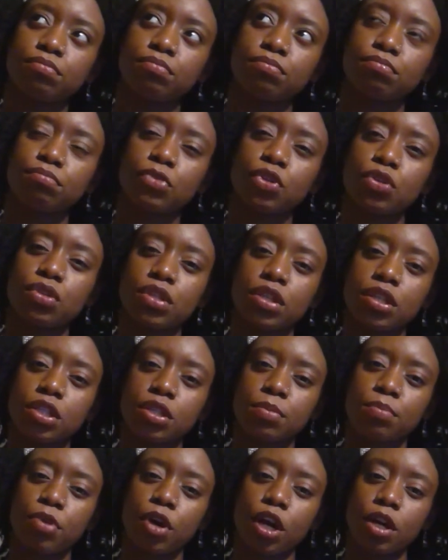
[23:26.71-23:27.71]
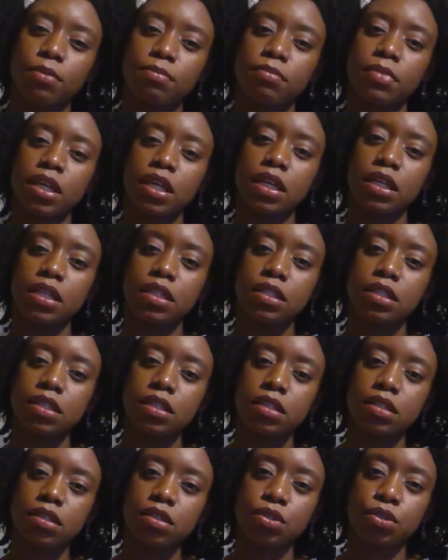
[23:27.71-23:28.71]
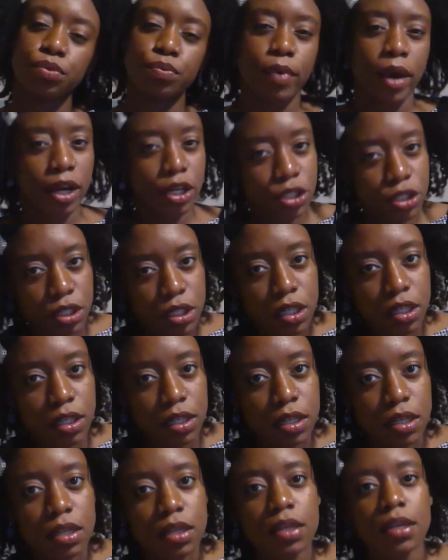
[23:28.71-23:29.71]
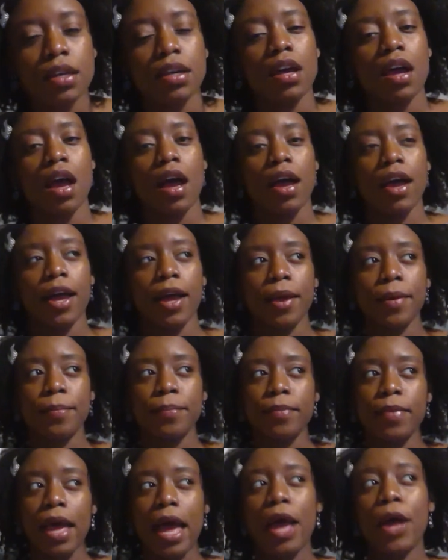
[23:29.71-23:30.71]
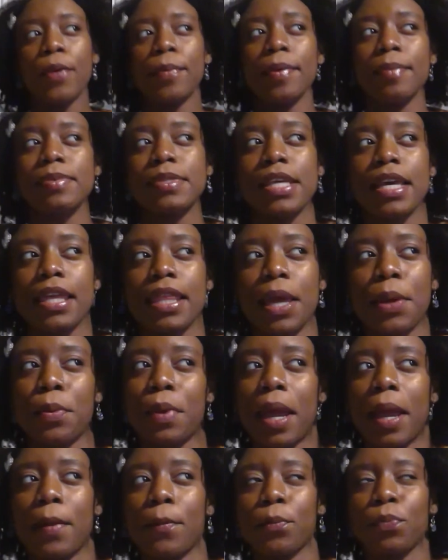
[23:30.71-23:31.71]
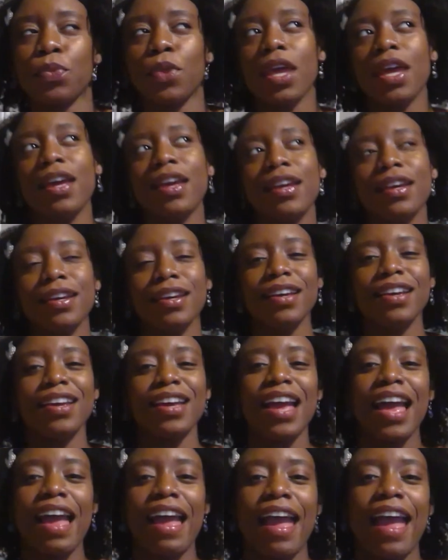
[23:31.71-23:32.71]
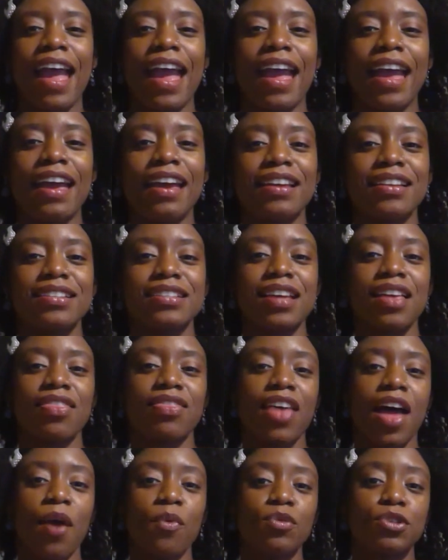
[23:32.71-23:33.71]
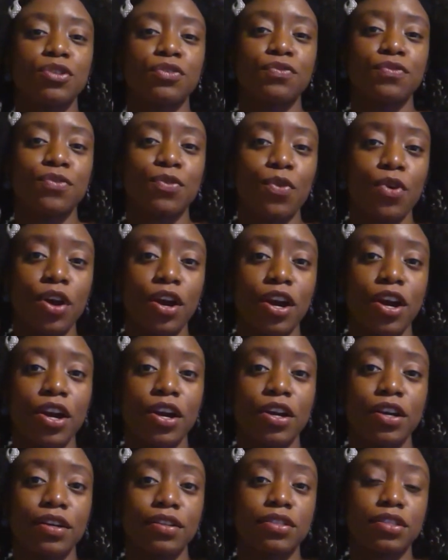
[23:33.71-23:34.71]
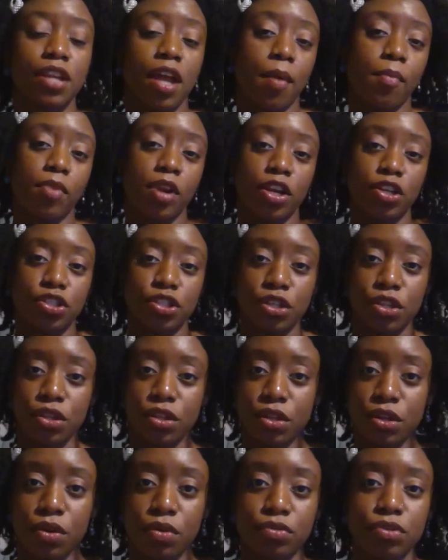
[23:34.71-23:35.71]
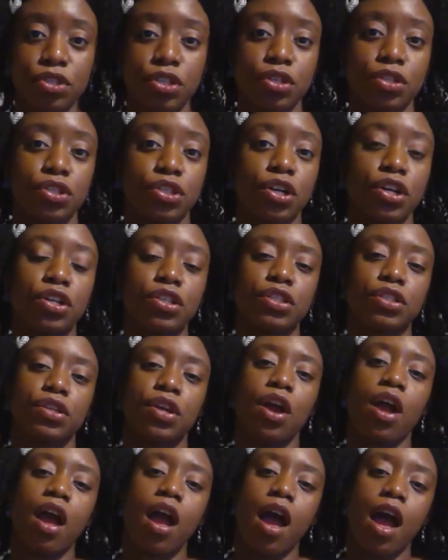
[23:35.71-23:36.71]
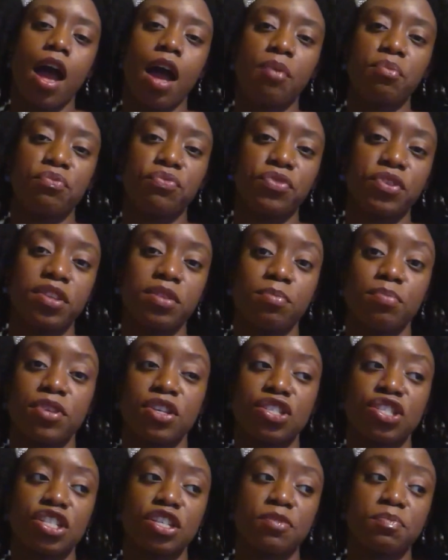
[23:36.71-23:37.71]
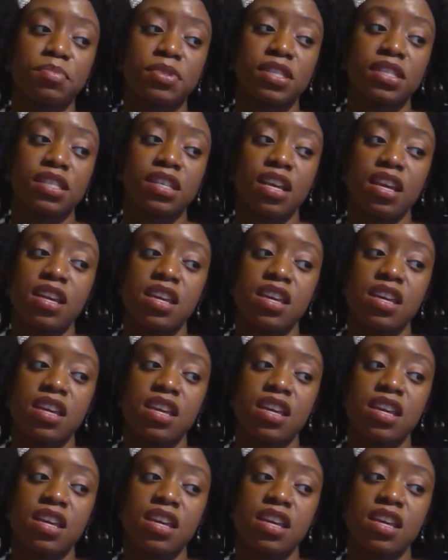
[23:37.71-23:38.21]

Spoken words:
Music Department director. I hope I'm saying that right. And that was for her denomination, the Kojic Church, for the bishops.